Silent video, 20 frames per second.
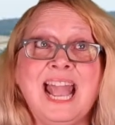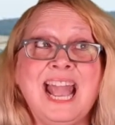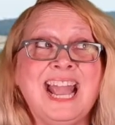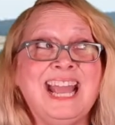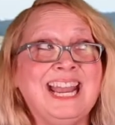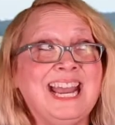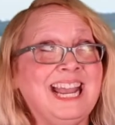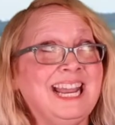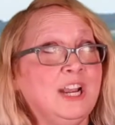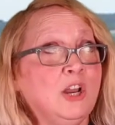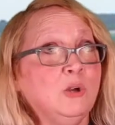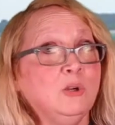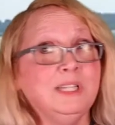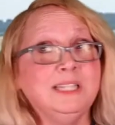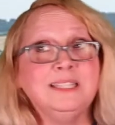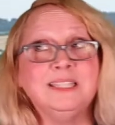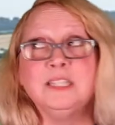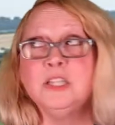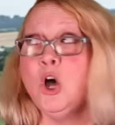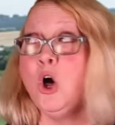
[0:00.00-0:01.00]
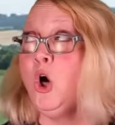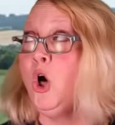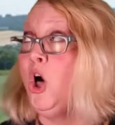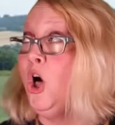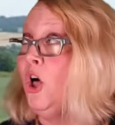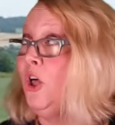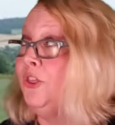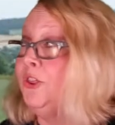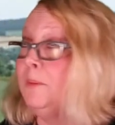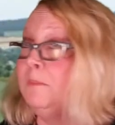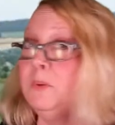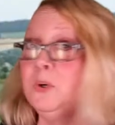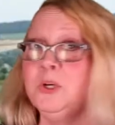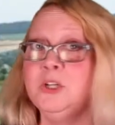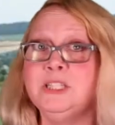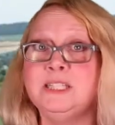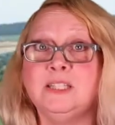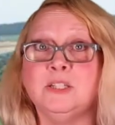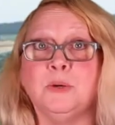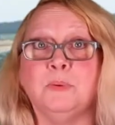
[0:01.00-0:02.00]
and I notice all the
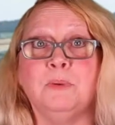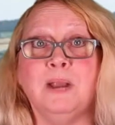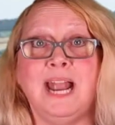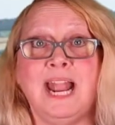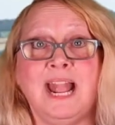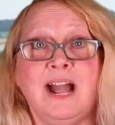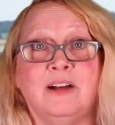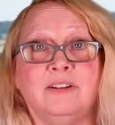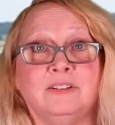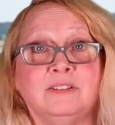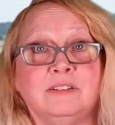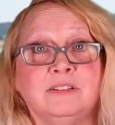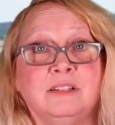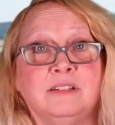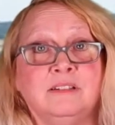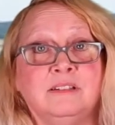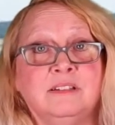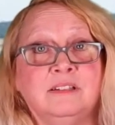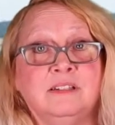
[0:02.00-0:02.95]
birds around.